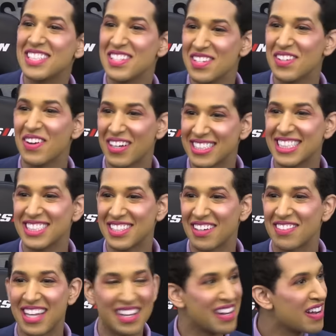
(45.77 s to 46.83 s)
New York teacher
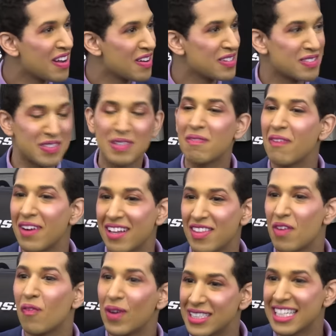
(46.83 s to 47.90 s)
that supported
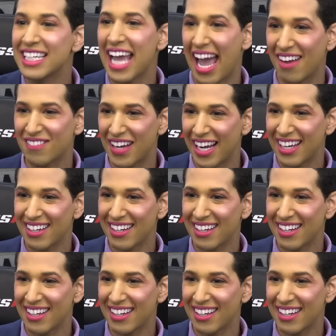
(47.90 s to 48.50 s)
wasn't gay, right?